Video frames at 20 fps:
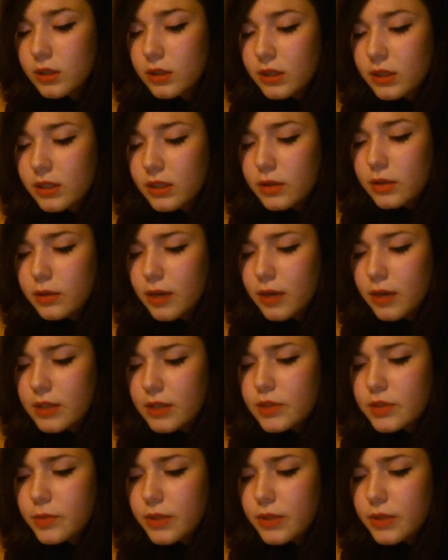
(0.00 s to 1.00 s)
It
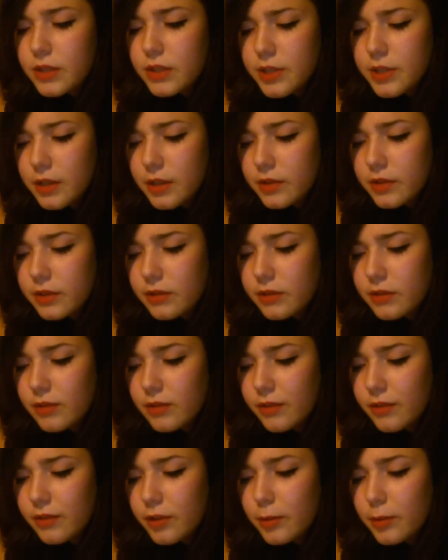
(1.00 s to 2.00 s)
crashed with a juddering
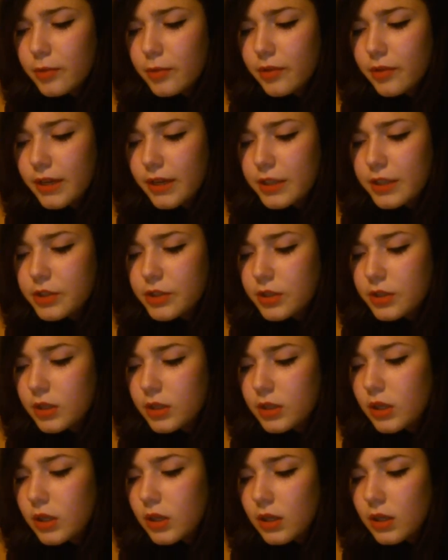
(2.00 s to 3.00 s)
reverberation
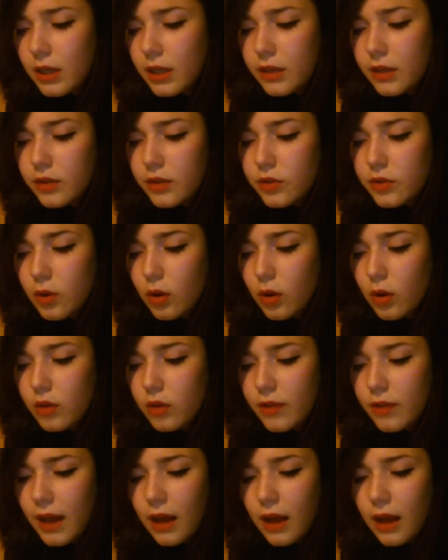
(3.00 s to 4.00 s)
like the door of
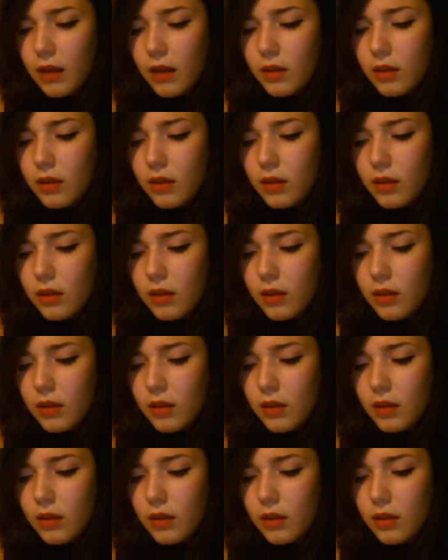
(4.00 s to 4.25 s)
hell.